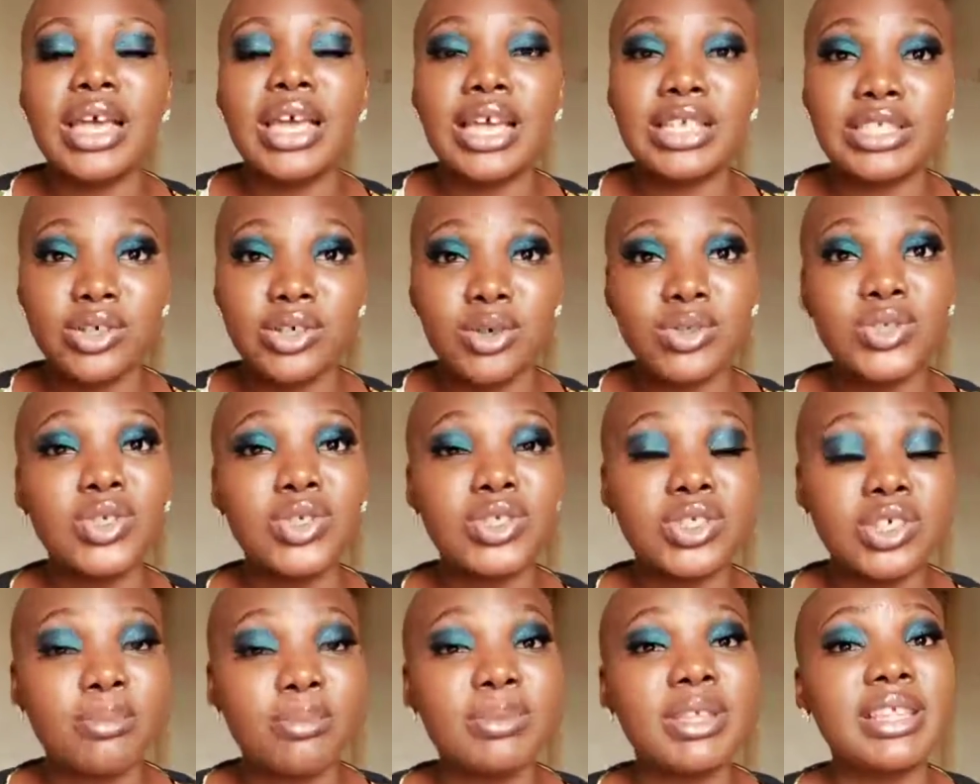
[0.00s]
is also
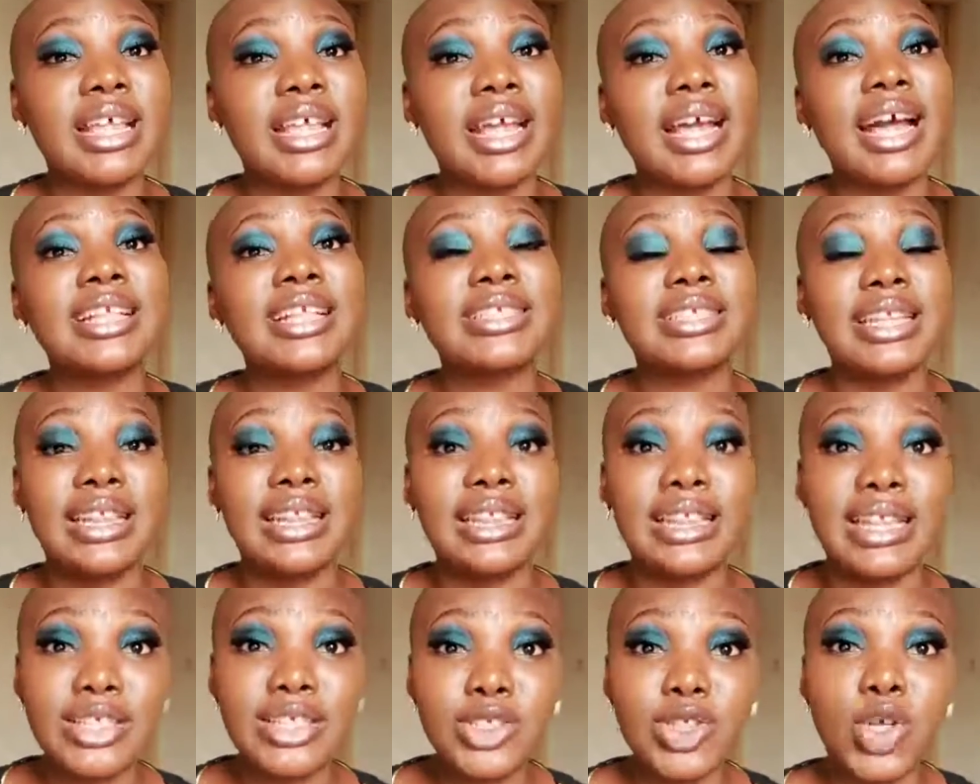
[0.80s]
something I had to
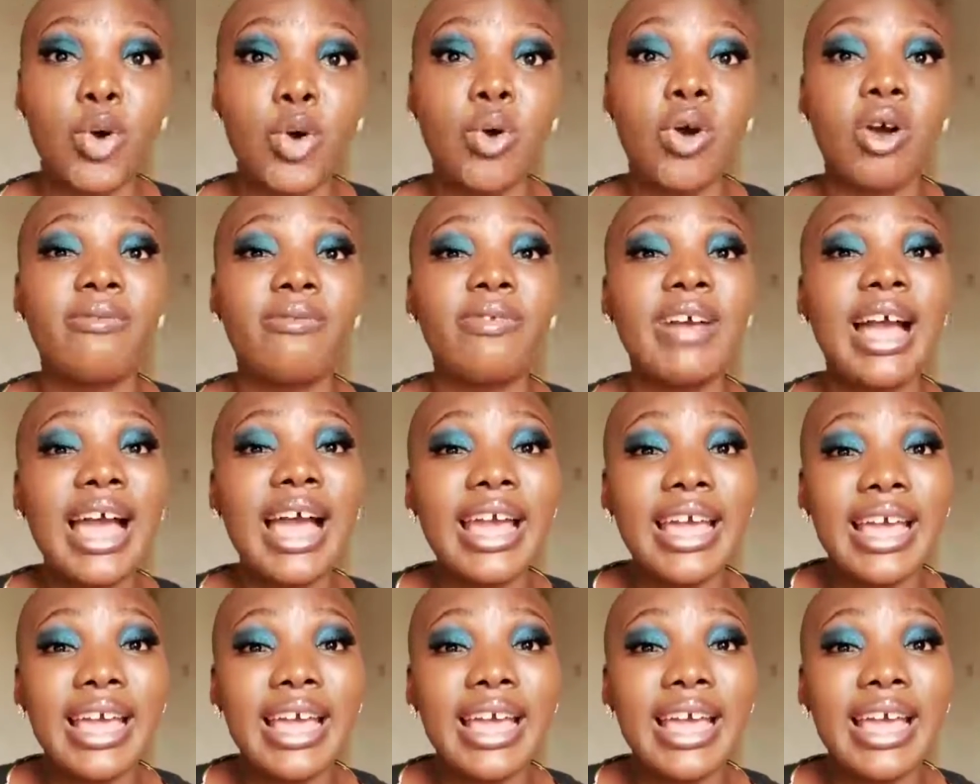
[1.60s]
let go of